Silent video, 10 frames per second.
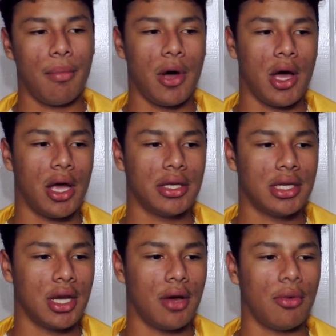but
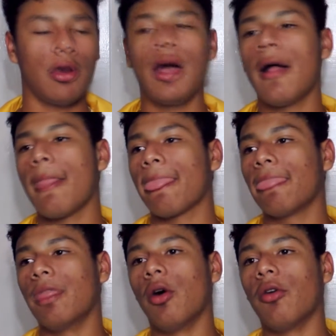you know,
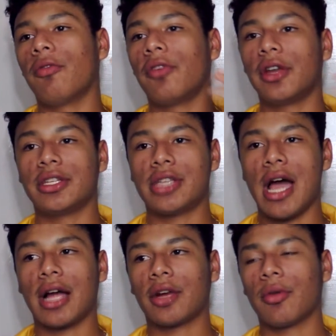the whole footage
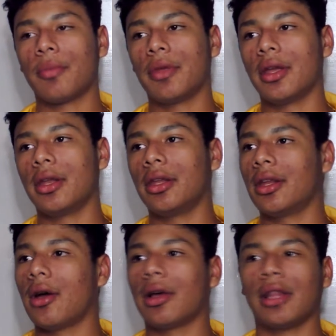got corrupted.
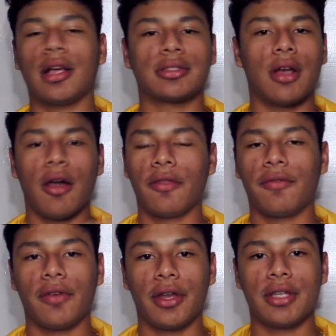You know, I lost all the
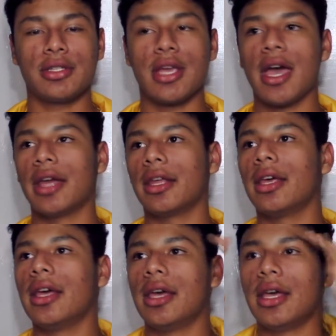footage,
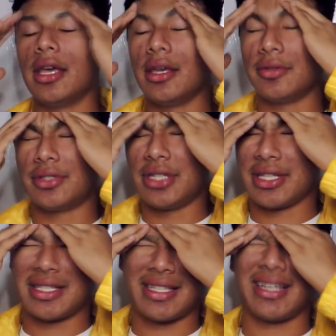and it was
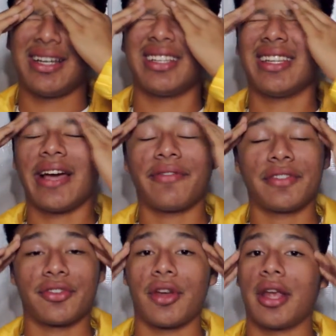just life
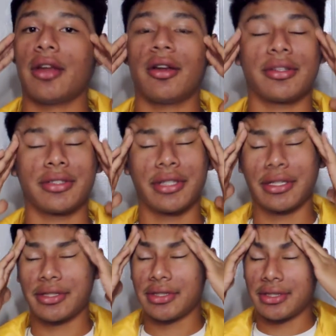is great, honestly.
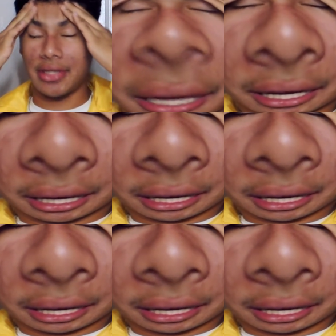It's just.